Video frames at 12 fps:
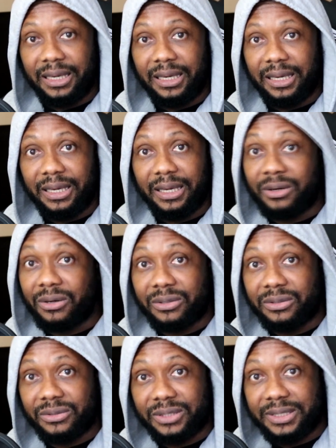he's not going
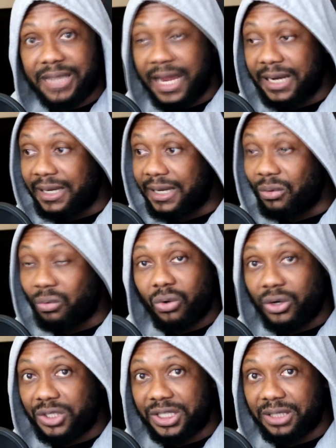to stand there
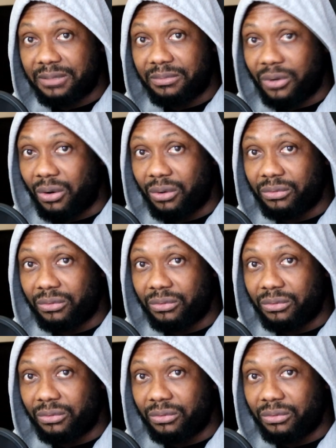watching, bro.